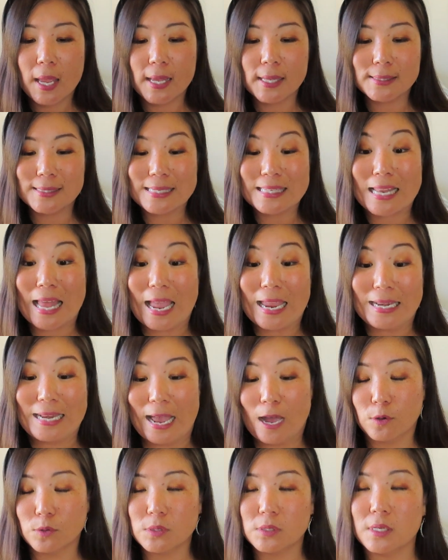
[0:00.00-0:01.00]
It's nine
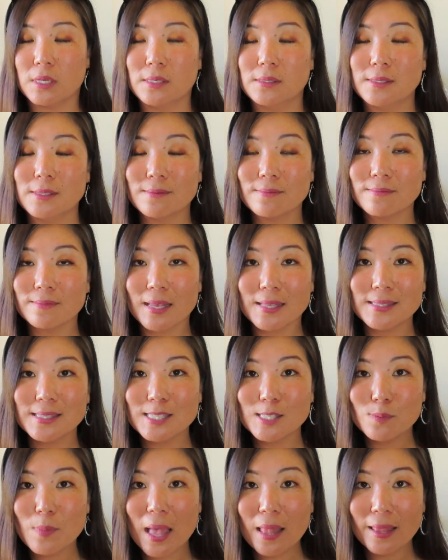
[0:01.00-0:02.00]
ounces. Let's
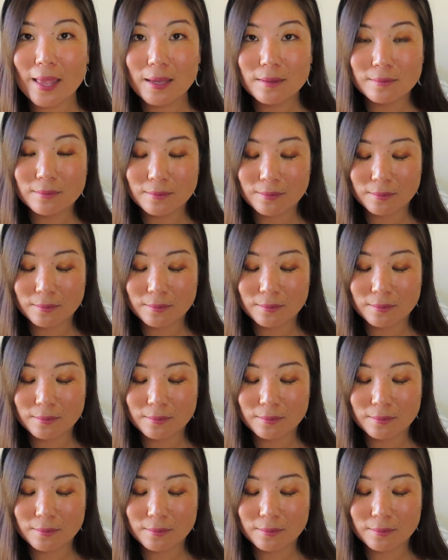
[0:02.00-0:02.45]
smell it.